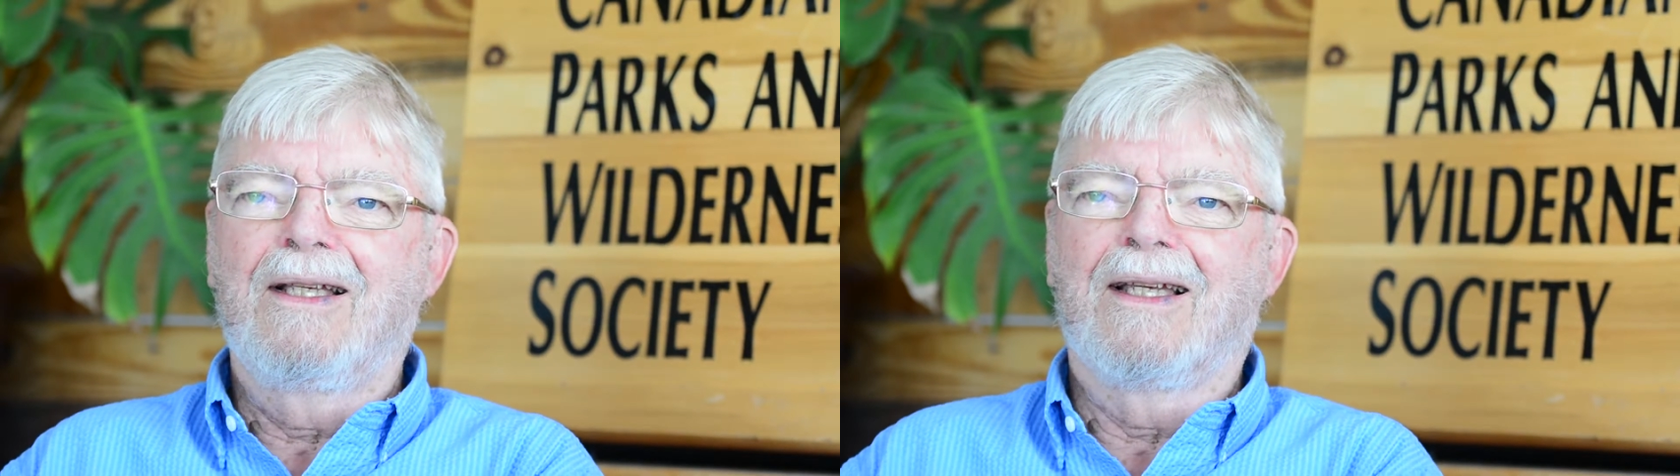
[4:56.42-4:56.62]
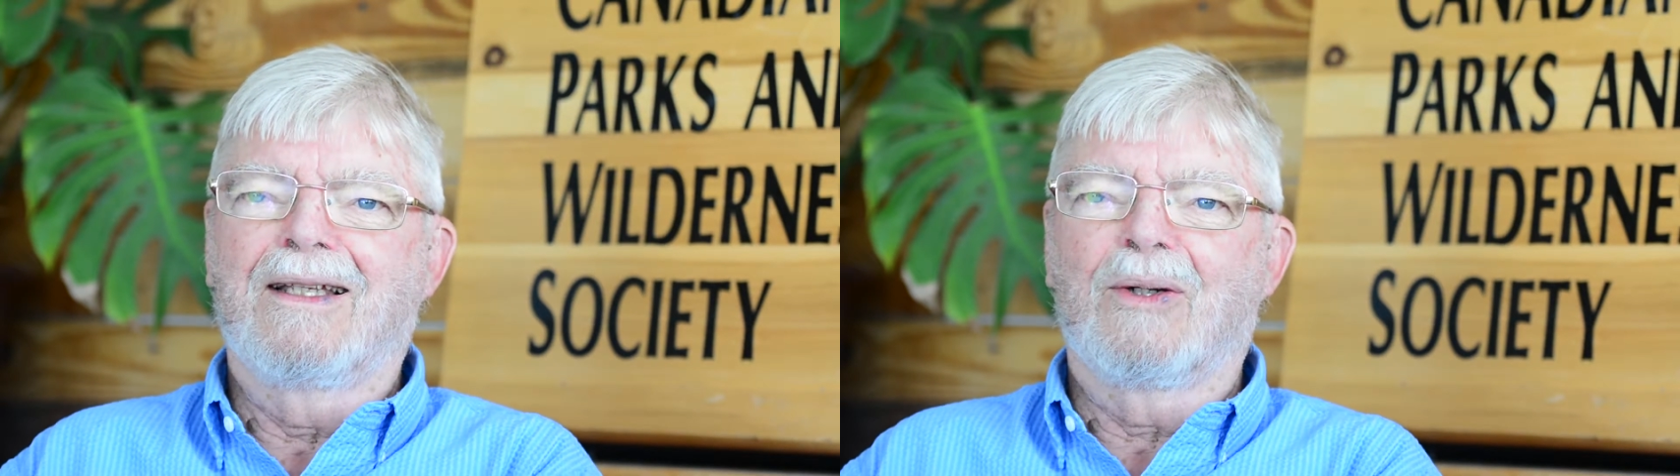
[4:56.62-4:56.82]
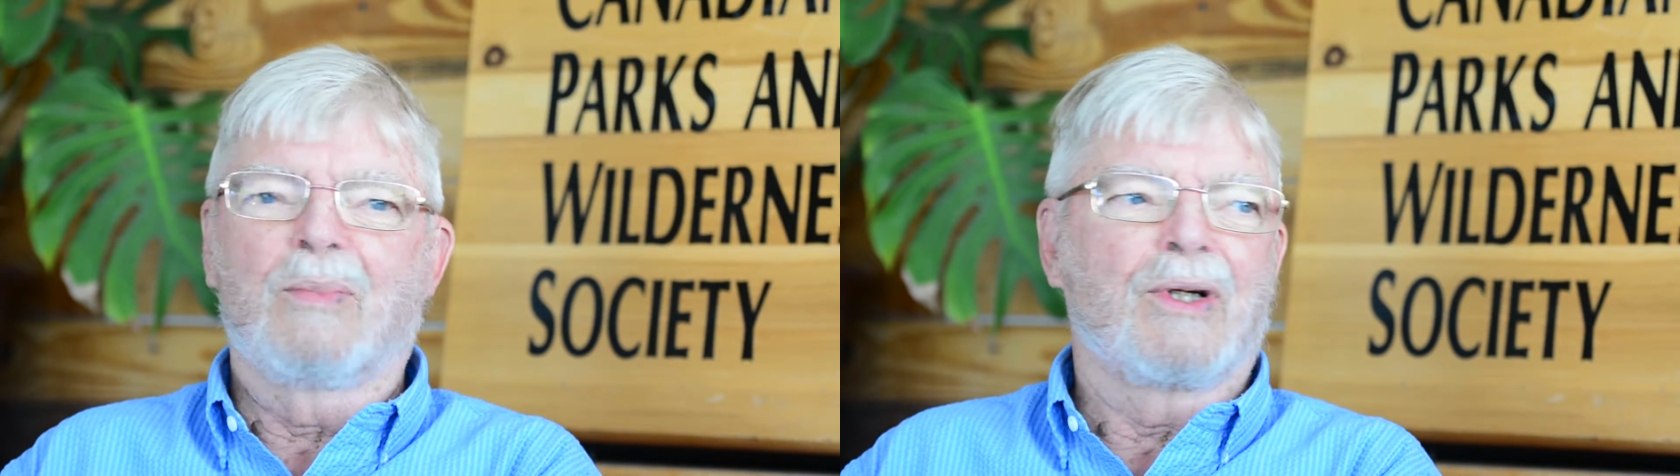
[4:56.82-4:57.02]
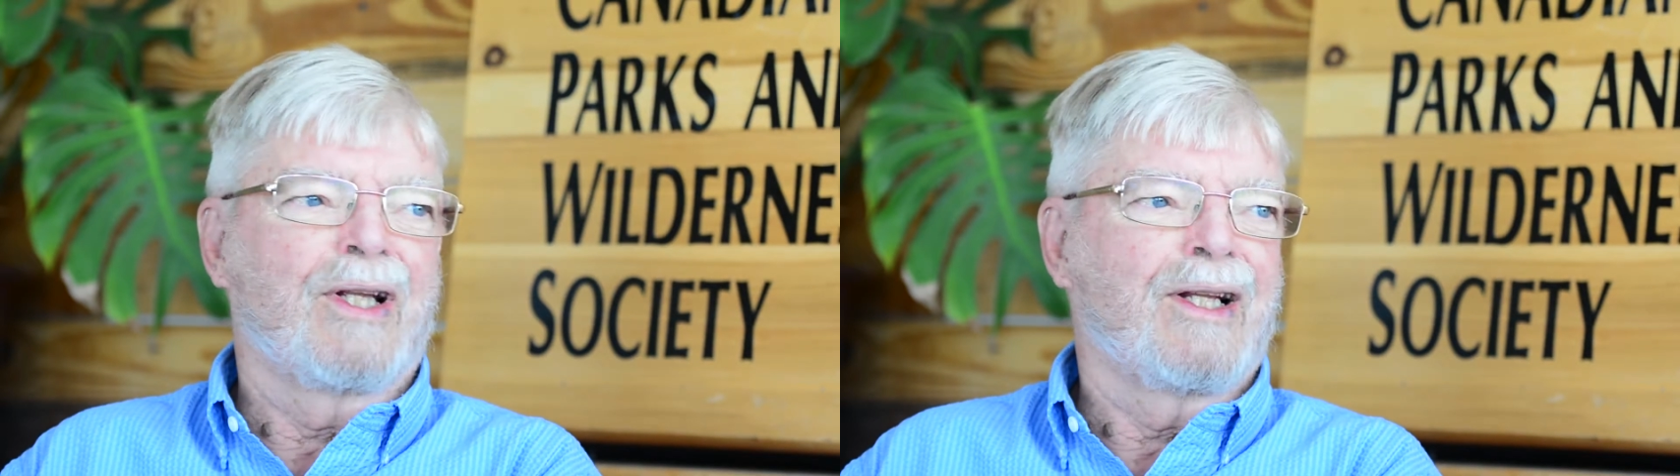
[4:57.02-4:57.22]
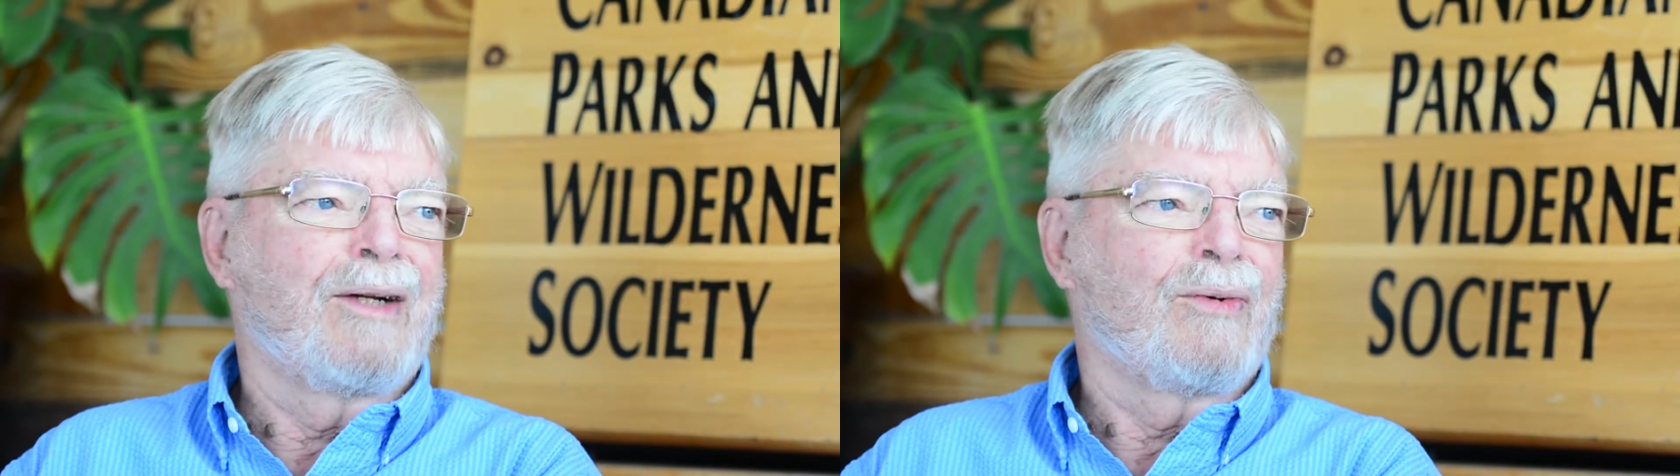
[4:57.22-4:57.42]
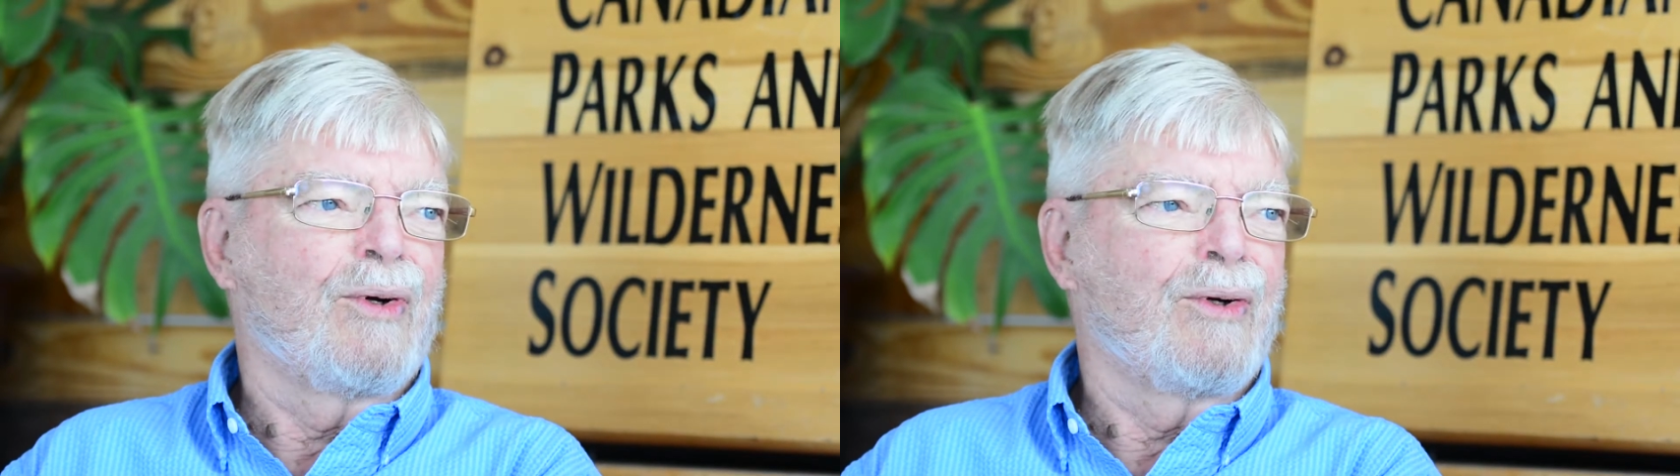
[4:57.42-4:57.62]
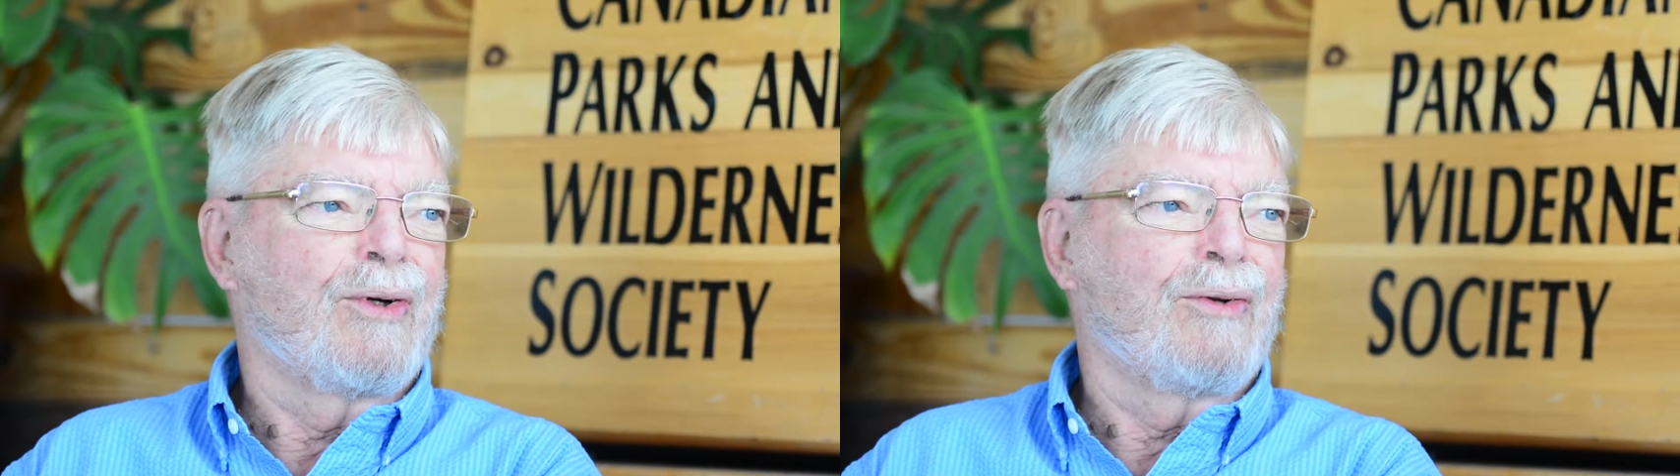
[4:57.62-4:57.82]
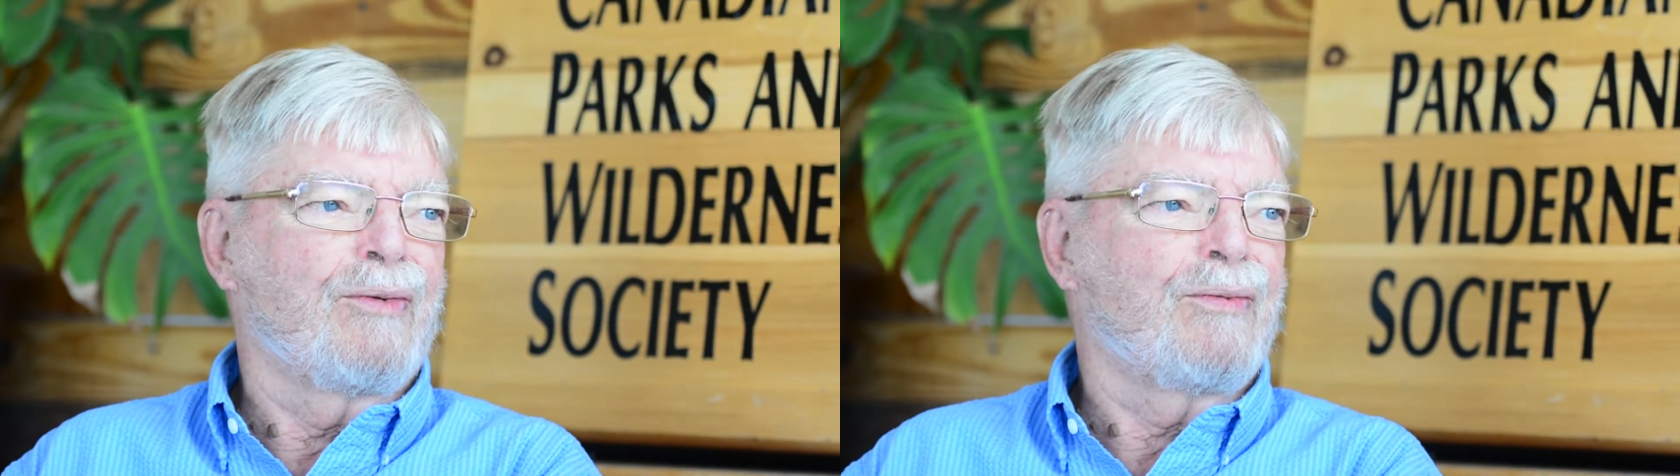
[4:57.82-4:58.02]
nobody had ever
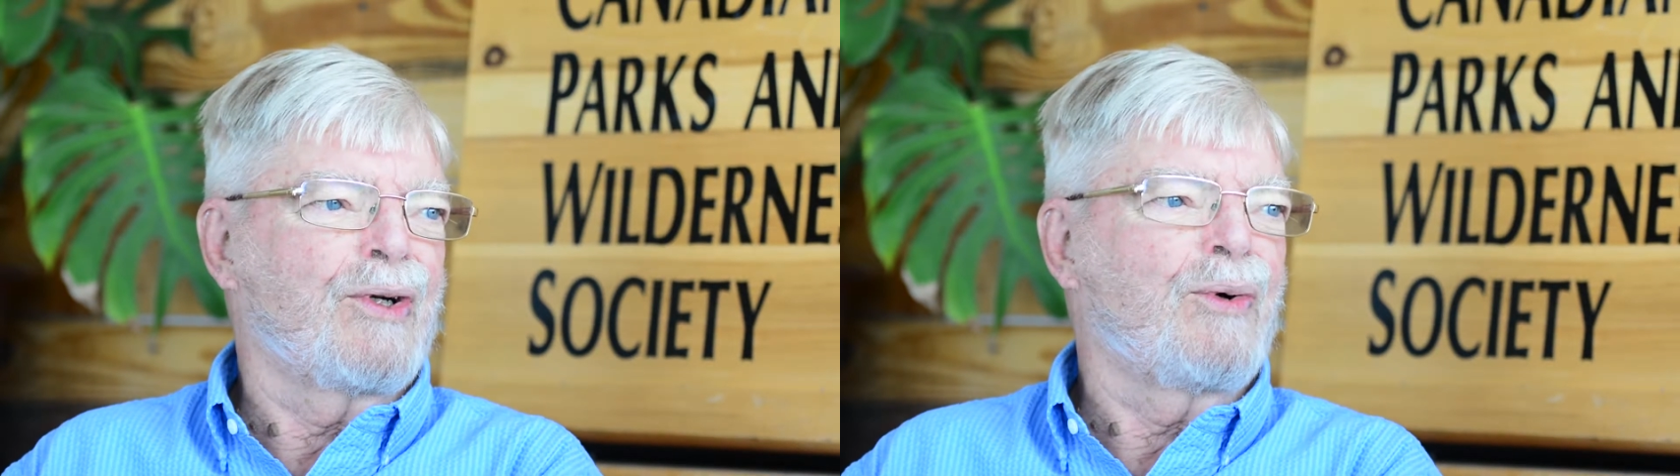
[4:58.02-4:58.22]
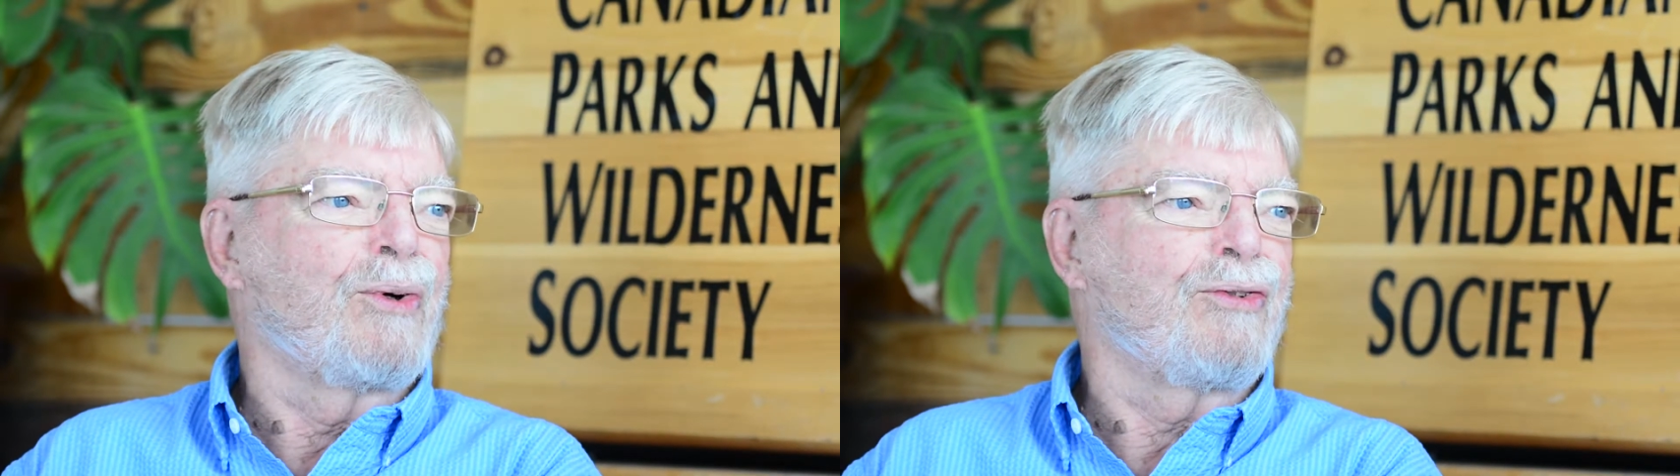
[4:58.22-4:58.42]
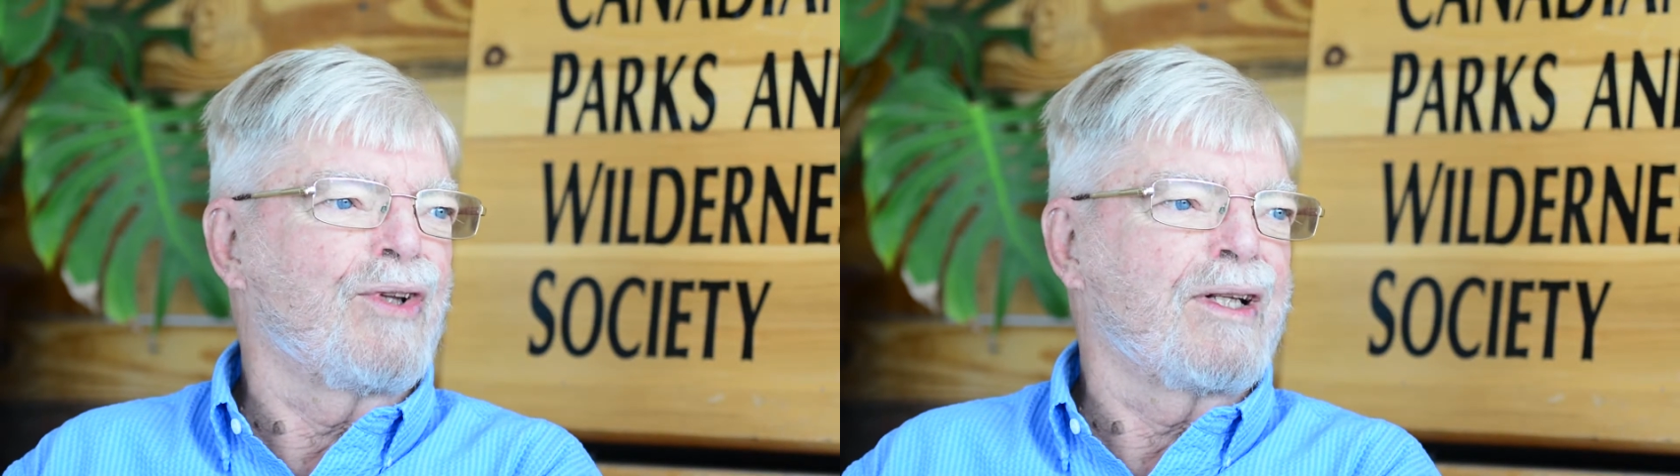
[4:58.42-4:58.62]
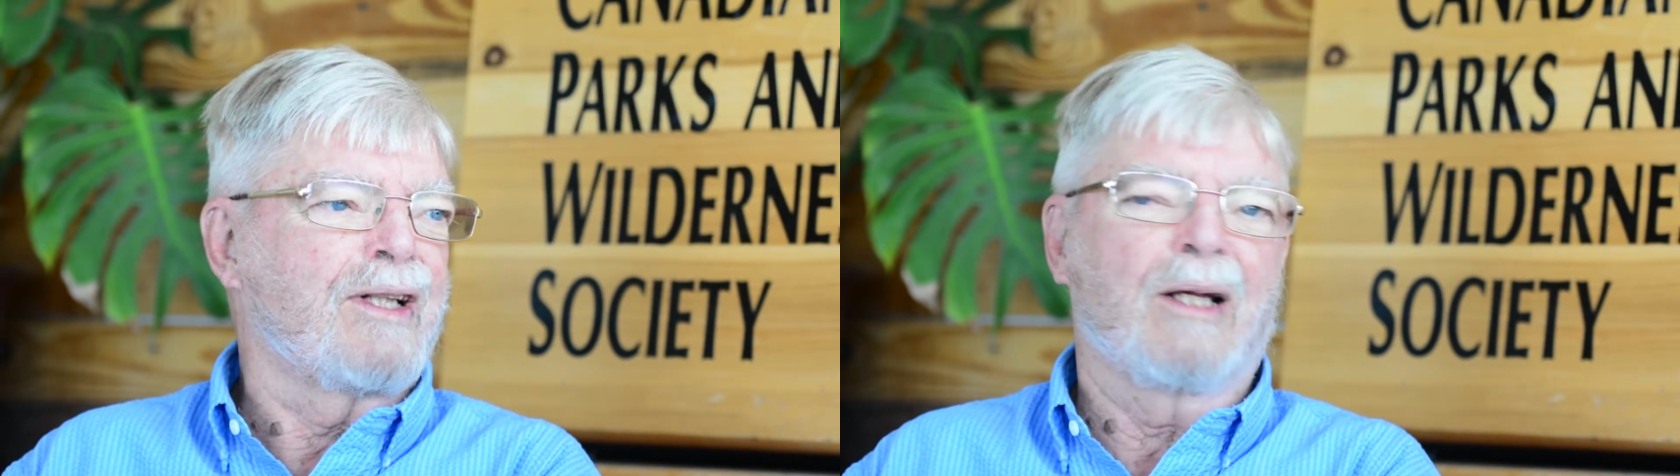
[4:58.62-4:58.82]
heard of a course like